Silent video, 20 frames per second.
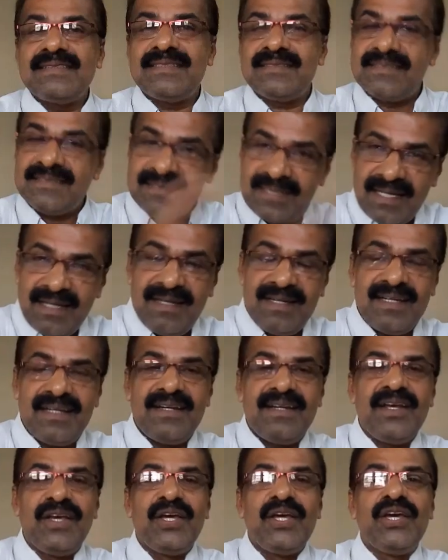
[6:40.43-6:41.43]

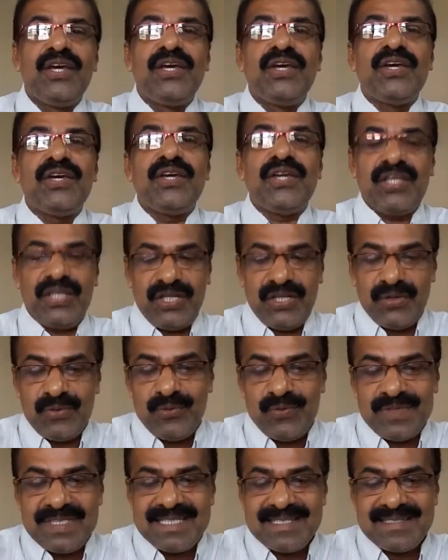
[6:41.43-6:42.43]
still
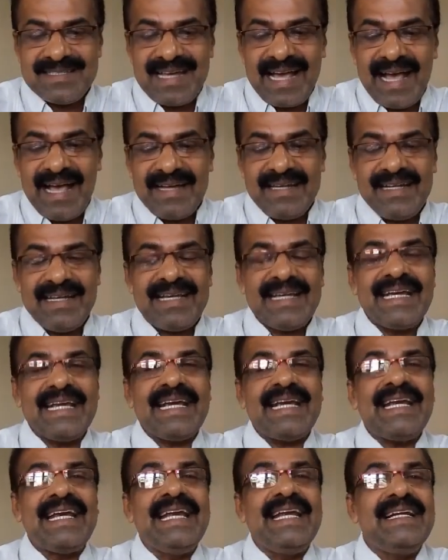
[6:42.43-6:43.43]
you stand